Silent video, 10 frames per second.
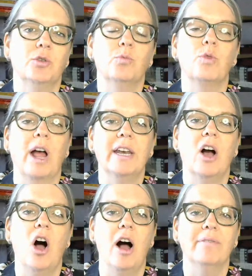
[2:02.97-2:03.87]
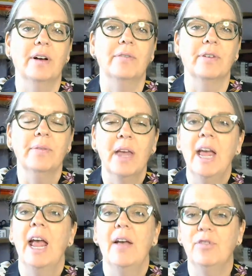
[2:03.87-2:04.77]
to run off of.
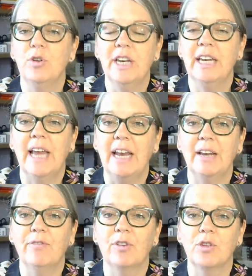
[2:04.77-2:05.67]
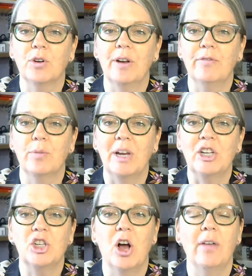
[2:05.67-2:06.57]
If you need any further
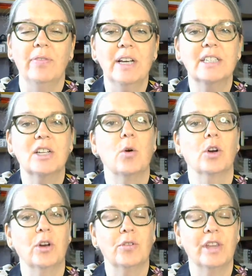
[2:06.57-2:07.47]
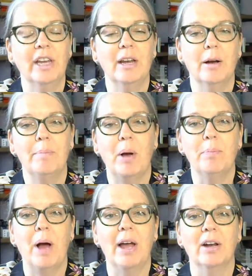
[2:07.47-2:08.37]
information on this, or you're thinking
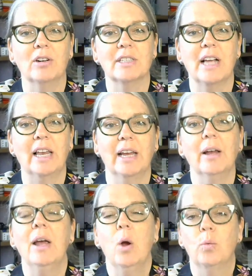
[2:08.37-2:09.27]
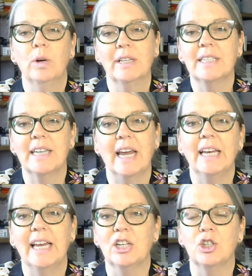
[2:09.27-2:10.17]
about buying or selling real
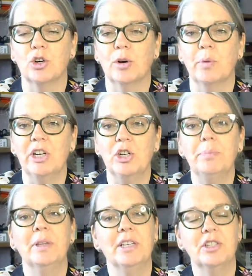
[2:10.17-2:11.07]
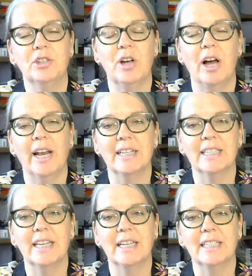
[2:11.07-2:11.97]
estate in Durham region, please do not
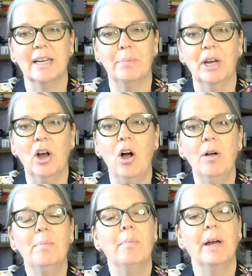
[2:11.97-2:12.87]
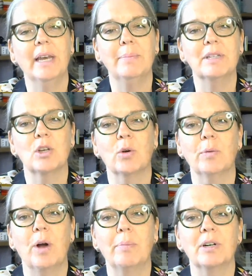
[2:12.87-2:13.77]
hesitate to give me a call. My name is
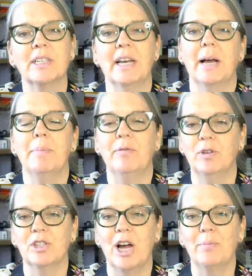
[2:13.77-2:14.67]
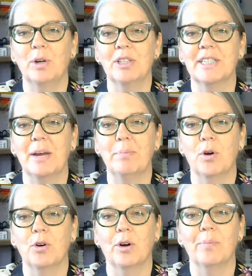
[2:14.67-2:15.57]
Lori Roberts, and I'm a full-time real estate
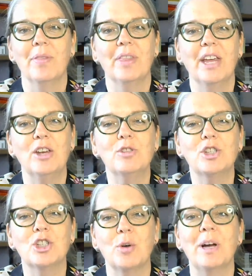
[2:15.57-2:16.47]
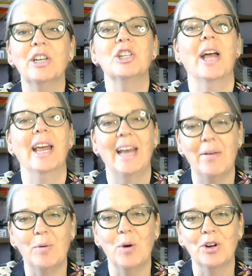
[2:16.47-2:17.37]
broker. Thank you so much, and
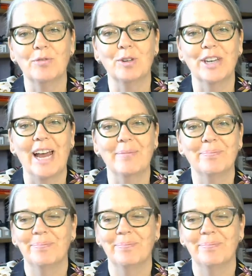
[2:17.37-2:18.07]
have a wonderful day.